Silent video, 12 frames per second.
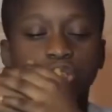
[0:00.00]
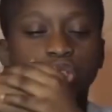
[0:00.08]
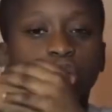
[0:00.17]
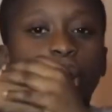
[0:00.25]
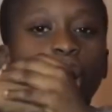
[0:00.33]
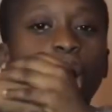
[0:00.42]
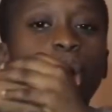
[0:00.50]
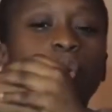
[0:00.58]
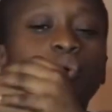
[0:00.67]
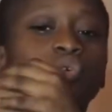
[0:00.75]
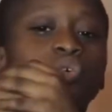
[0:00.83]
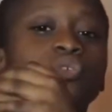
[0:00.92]
So
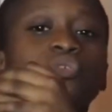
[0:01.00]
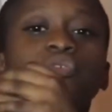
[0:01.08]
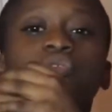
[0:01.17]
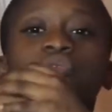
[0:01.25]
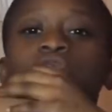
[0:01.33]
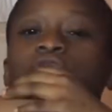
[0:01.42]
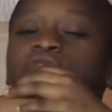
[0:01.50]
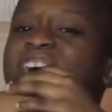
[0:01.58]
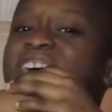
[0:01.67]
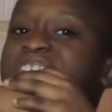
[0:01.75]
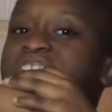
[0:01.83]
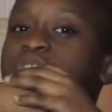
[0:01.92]

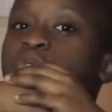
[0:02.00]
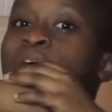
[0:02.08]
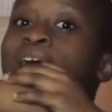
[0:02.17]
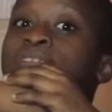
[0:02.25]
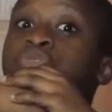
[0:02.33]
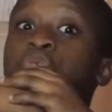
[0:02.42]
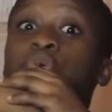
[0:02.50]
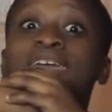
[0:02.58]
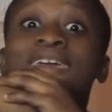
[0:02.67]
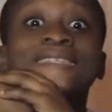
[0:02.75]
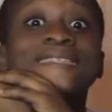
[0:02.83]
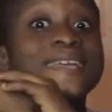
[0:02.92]
first you have to
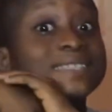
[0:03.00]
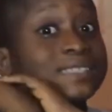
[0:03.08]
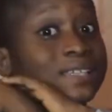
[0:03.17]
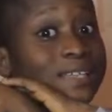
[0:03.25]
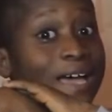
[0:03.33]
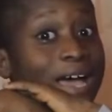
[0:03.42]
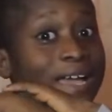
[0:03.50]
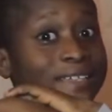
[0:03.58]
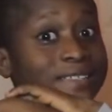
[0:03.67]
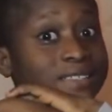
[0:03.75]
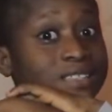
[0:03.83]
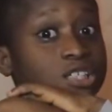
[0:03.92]

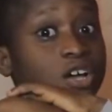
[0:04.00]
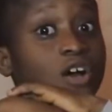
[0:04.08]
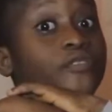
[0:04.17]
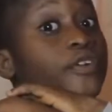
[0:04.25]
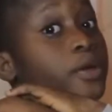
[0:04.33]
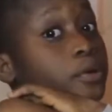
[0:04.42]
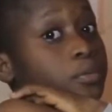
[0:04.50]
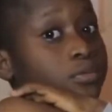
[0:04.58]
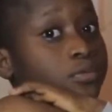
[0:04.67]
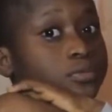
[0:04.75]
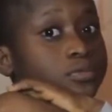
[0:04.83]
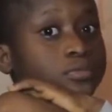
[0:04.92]
initialize a
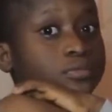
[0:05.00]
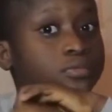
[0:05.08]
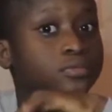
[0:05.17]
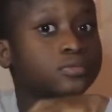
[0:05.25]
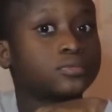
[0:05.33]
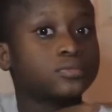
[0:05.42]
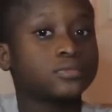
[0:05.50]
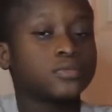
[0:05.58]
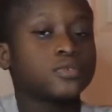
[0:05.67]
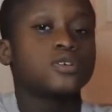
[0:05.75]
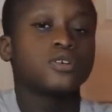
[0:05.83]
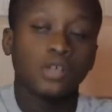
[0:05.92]
variable.
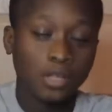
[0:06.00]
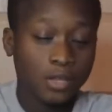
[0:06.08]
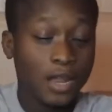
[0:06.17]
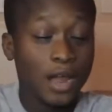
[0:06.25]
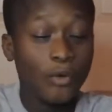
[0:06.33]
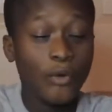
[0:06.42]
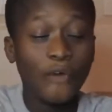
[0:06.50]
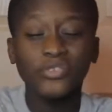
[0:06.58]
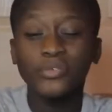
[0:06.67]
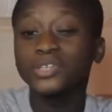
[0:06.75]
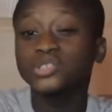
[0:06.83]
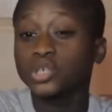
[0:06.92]
Now I've
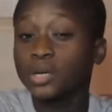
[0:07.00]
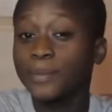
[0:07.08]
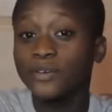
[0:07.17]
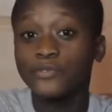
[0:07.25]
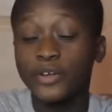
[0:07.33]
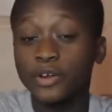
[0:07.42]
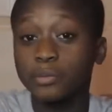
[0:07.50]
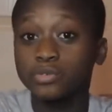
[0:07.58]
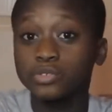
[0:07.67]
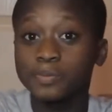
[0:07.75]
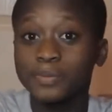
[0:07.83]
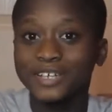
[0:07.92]
already talked about
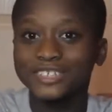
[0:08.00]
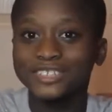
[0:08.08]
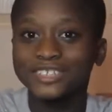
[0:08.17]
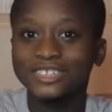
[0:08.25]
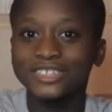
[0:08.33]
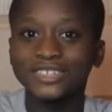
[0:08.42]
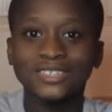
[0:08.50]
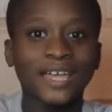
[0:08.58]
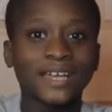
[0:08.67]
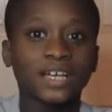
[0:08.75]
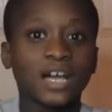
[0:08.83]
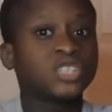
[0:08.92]
variables, but it's just
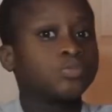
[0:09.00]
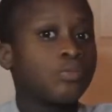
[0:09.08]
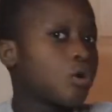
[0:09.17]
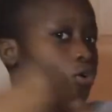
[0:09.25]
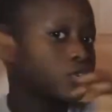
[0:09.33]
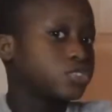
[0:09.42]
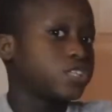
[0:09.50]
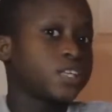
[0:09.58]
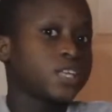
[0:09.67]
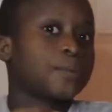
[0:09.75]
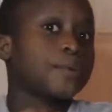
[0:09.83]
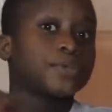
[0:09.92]
like a small
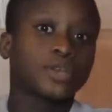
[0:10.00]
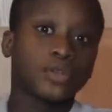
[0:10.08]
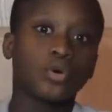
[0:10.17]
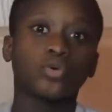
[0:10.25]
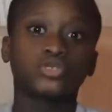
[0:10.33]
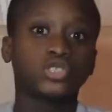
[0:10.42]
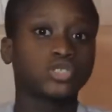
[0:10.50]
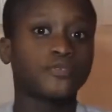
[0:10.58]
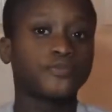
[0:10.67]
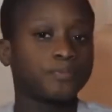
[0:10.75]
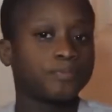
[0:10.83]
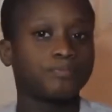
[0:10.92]
container where you can hold
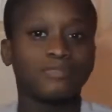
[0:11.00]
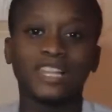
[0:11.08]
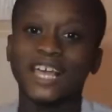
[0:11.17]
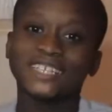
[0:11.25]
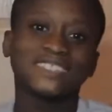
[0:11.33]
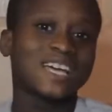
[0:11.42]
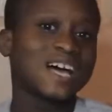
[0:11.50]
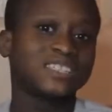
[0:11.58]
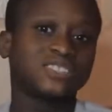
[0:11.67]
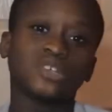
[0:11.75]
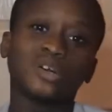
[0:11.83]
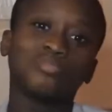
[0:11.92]
stuff,
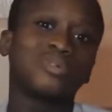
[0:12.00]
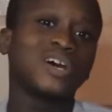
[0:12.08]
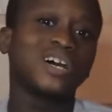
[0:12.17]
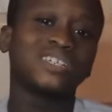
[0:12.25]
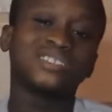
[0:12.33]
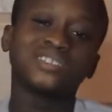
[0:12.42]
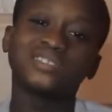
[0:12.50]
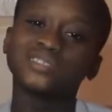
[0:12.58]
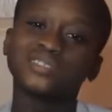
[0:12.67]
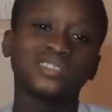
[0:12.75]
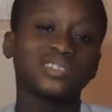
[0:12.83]
letters, numbers,